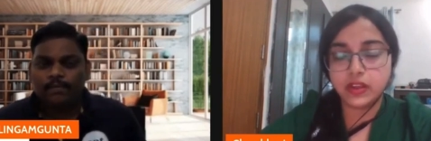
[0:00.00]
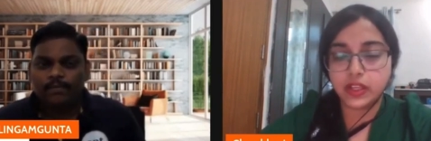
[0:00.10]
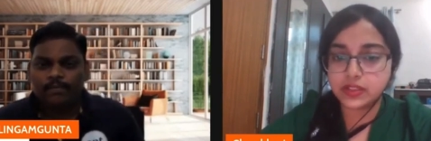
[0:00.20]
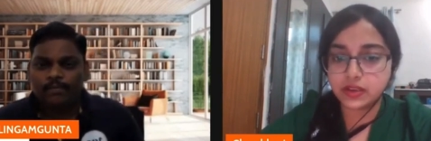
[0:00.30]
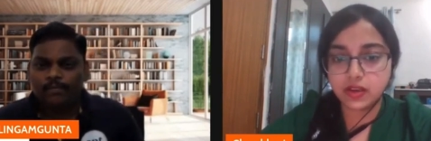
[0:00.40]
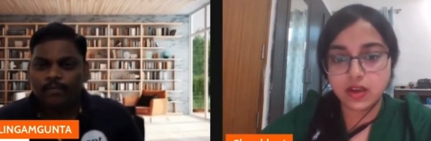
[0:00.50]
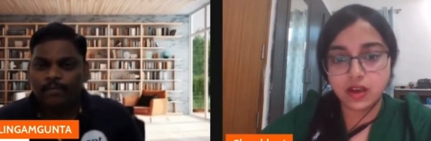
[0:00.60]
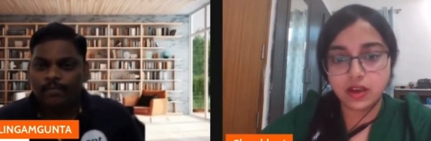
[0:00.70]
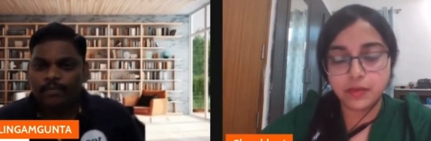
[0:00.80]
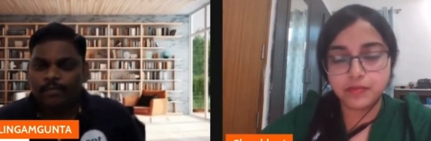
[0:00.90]
Speaker 1: Yes, sir.
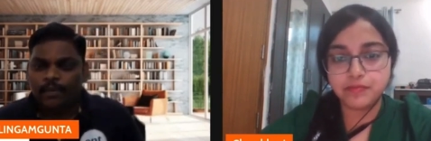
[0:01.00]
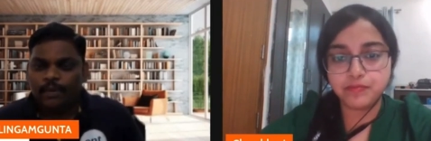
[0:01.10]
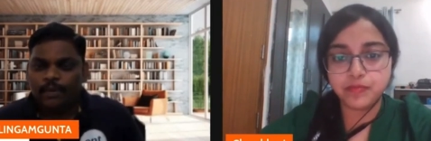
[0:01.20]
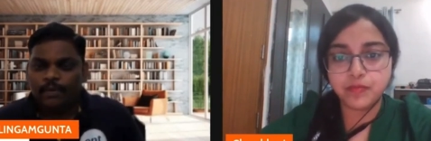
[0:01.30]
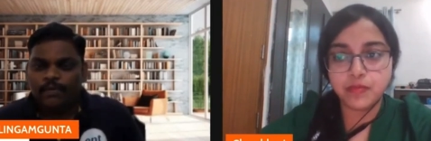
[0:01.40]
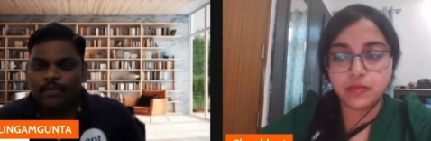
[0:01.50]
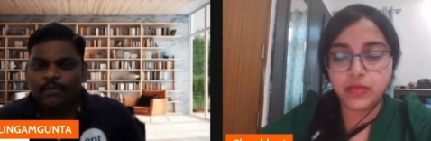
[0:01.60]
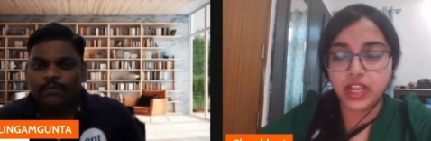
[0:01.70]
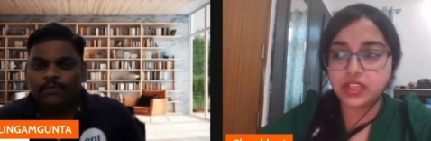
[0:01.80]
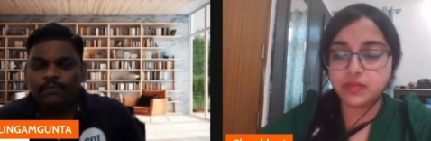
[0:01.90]
Um,
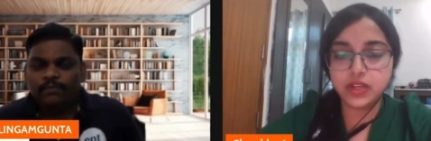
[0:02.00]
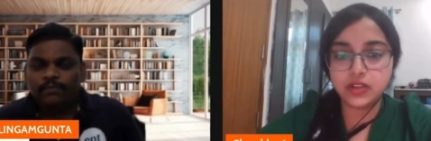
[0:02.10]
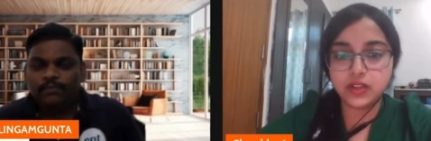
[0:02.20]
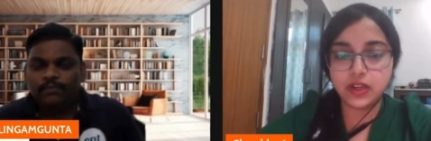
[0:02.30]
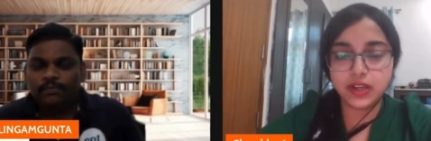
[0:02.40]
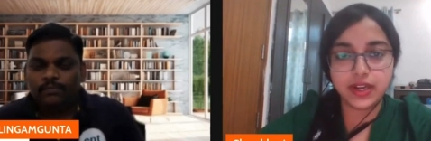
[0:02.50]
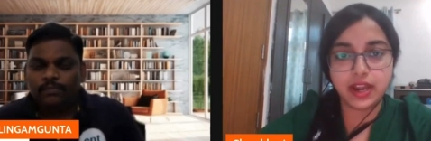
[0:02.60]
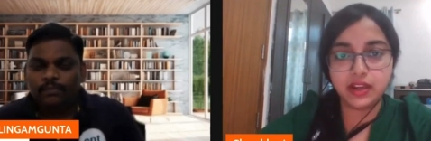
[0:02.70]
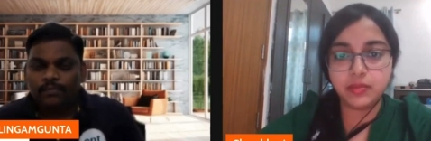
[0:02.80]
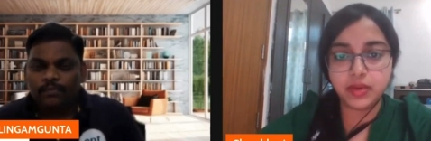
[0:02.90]
placements here at
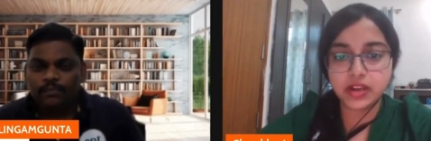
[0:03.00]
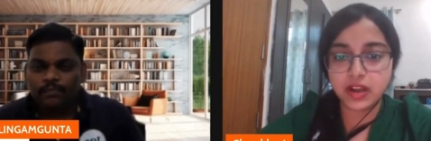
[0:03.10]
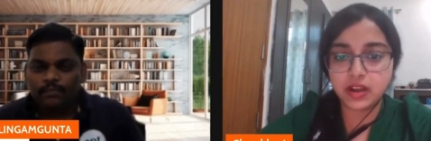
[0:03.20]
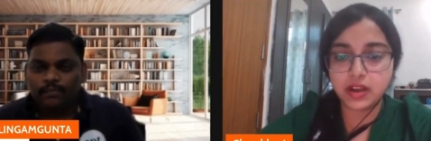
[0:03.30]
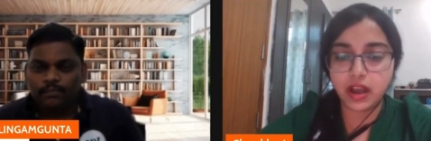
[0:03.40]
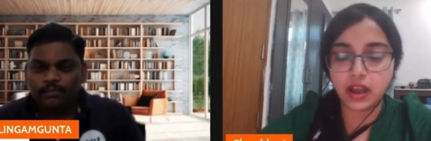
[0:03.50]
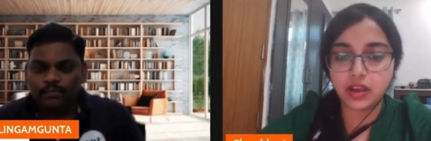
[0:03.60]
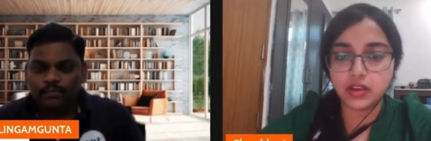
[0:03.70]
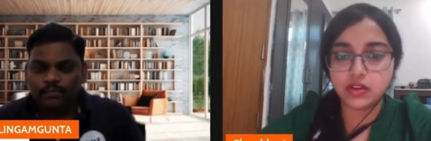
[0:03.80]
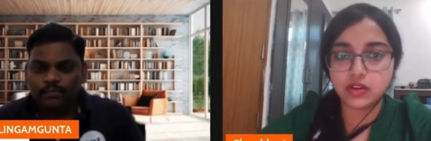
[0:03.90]
IIT Patna
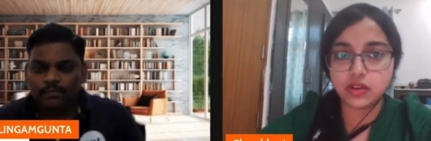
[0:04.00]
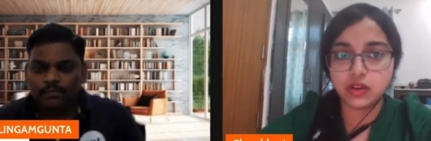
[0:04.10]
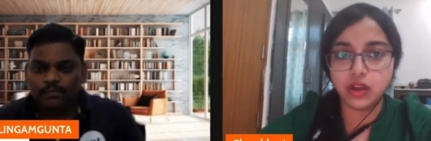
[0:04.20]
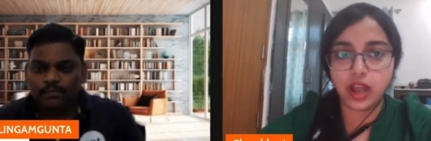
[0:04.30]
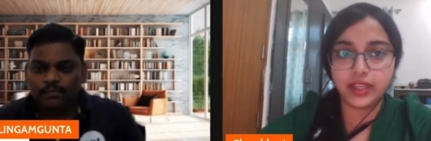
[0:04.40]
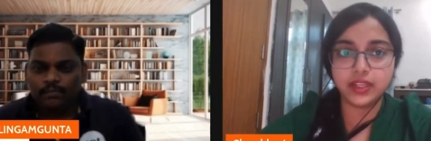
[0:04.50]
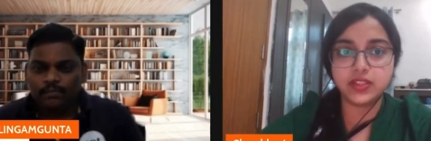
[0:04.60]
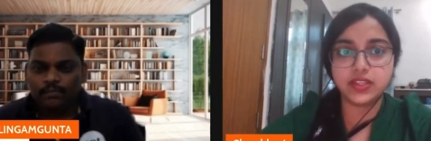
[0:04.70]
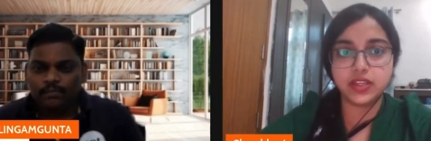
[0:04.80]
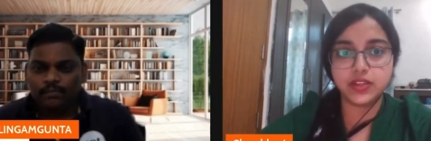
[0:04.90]
are, uh, I
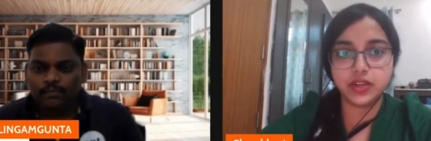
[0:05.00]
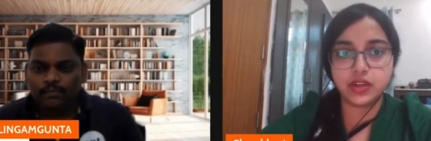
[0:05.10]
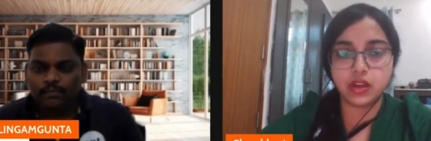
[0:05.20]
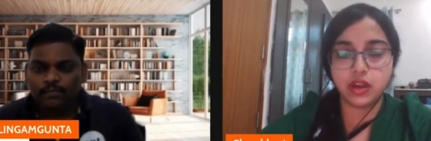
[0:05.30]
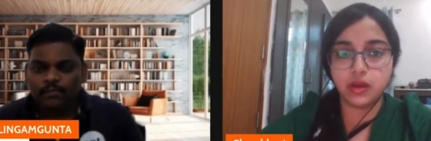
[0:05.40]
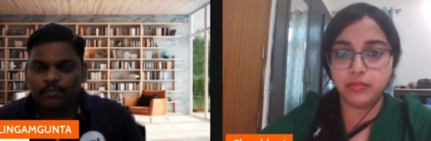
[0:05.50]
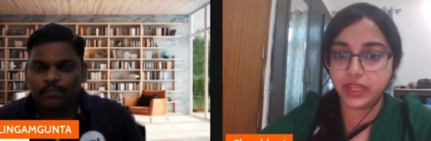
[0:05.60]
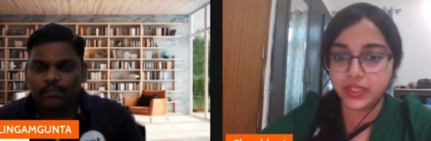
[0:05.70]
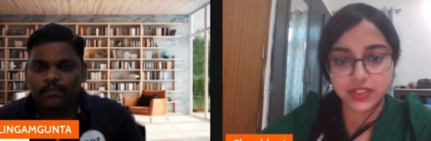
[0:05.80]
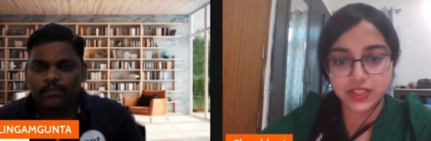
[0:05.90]
can say, sir, uh,
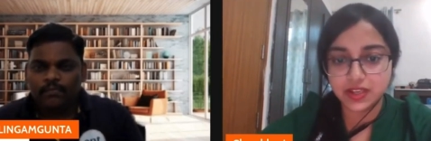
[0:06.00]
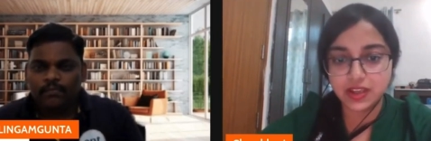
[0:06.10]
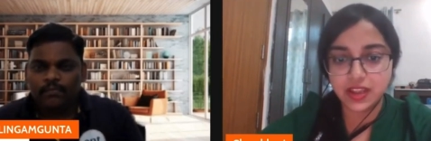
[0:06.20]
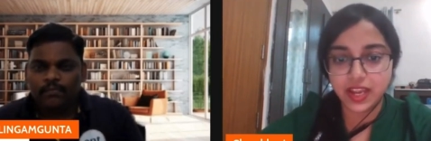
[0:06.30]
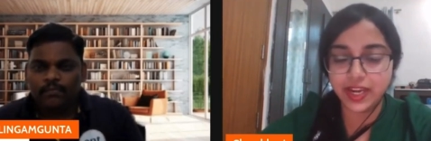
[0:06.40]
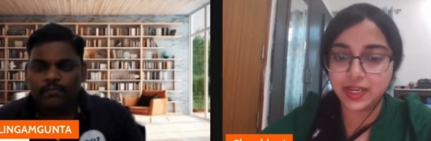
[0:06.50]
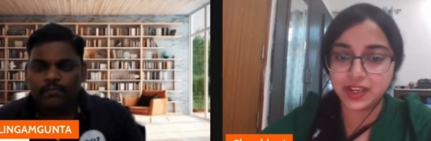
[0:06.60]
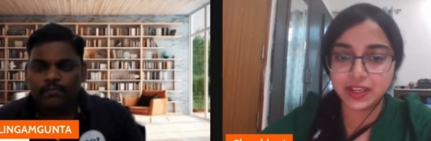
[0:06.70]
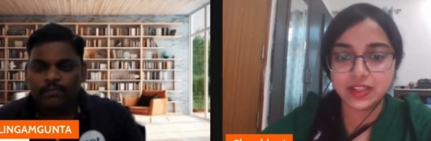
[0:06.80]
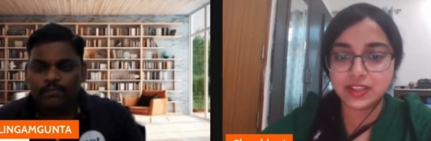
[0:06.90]
mixed.
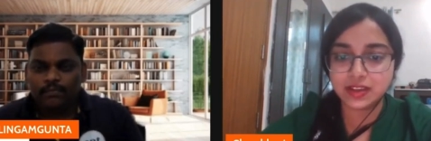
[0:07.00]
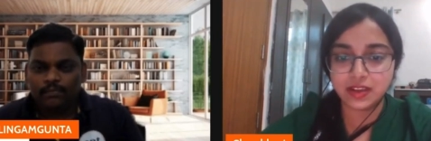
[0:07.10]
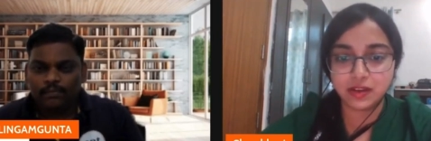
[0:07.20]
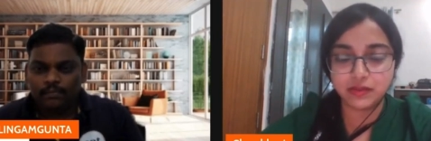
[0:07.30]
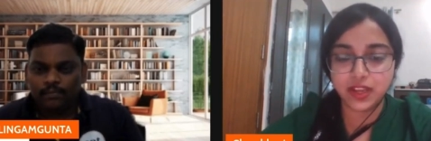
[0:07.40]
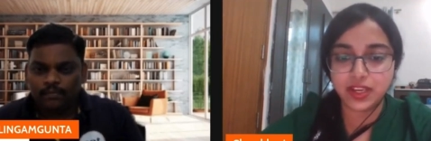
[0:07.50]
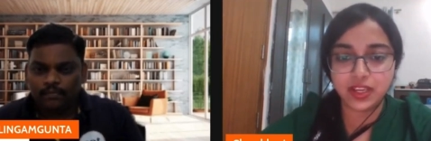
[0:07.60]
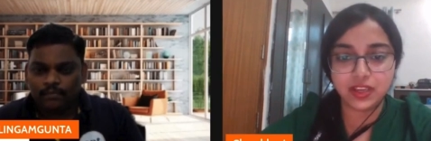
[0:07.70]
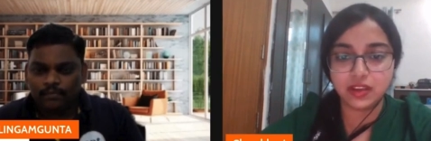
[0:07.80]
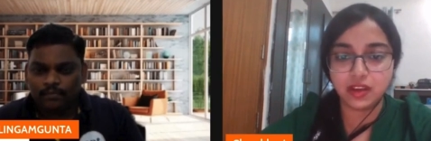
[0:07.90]
It is uh,
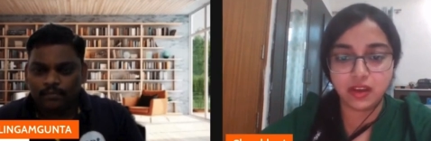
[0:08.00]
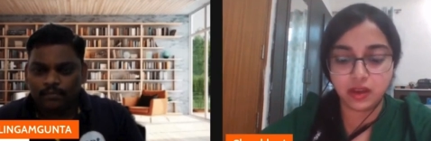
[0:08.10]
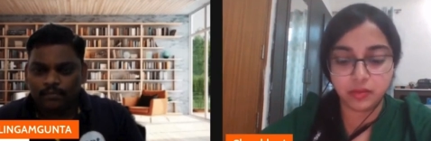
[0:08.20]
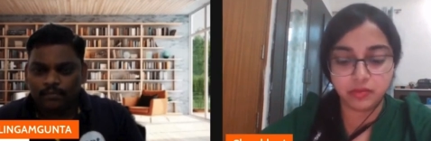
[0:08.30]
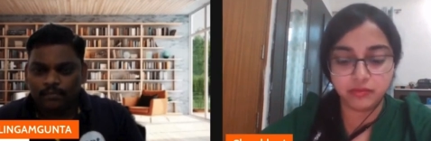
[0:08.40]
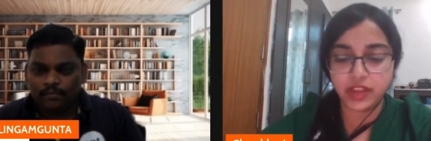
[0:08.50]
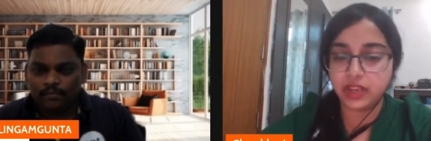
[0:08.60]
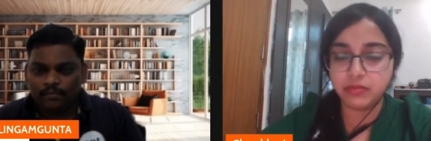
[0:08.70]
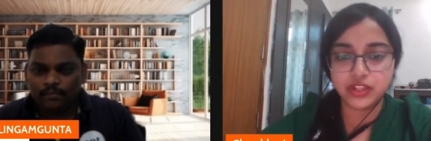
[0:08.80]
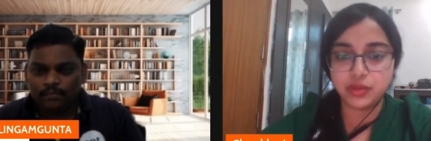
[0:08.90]
very, uh,
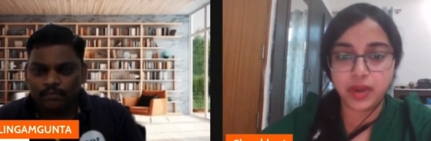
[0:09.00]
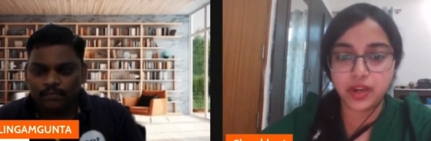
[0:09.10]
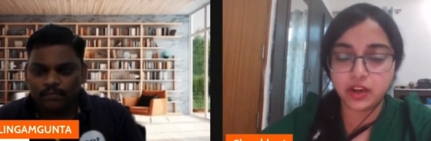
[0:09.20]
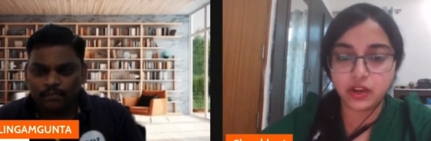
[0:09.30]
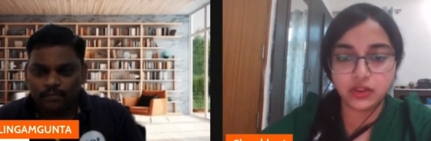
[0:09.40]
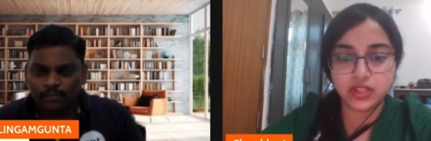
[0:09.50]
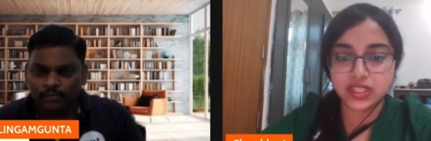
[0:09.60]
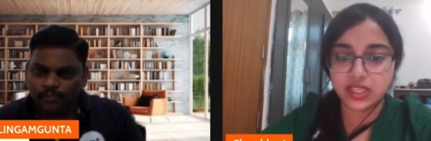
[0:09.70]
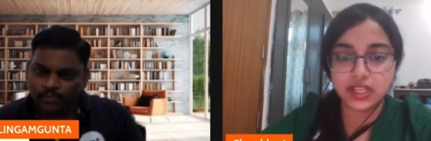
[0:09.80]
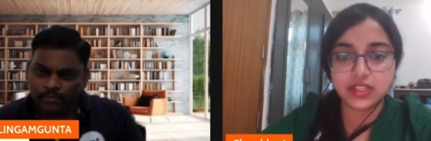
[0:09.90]
very much dependent on the
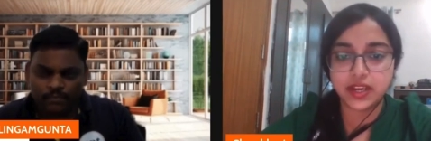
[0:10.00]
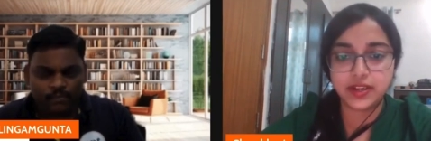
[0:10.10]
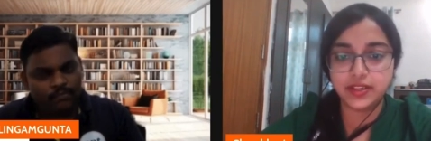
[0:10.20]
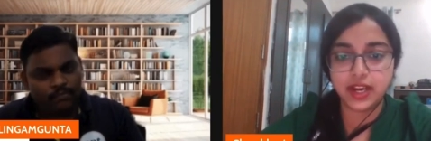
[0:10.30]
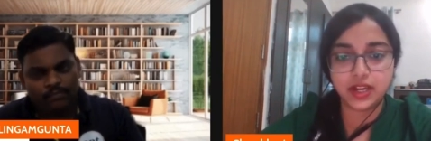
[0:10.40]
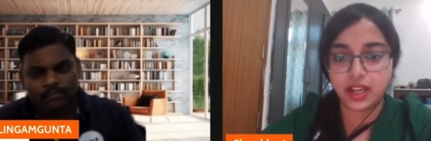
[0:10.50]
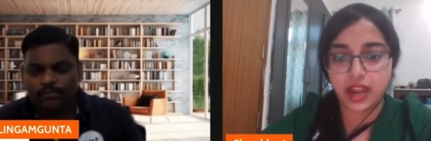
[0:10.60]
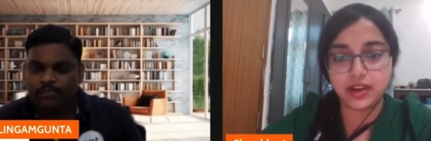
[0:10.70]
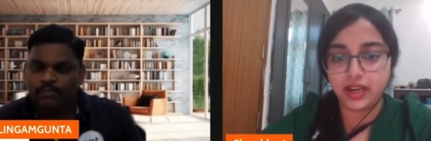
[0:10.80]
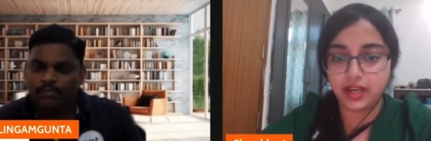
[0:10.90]
skill set that a
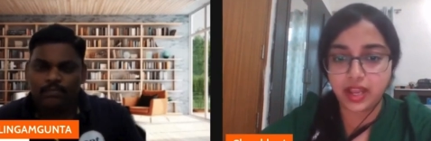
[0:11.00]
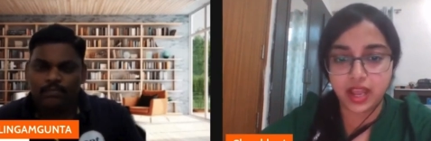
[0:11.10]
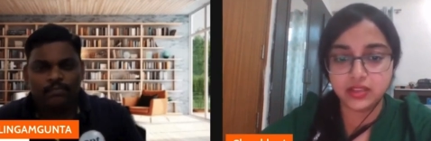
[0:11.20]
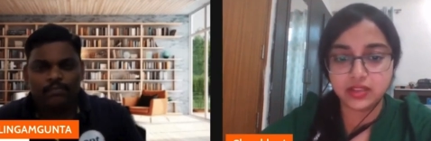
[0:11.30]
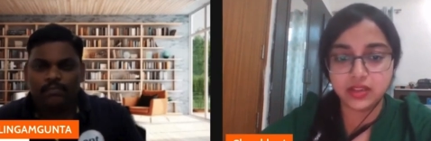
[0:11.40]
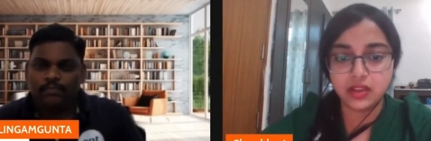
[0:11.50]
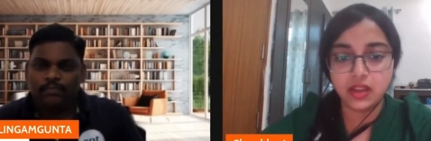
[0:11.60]
candidate has.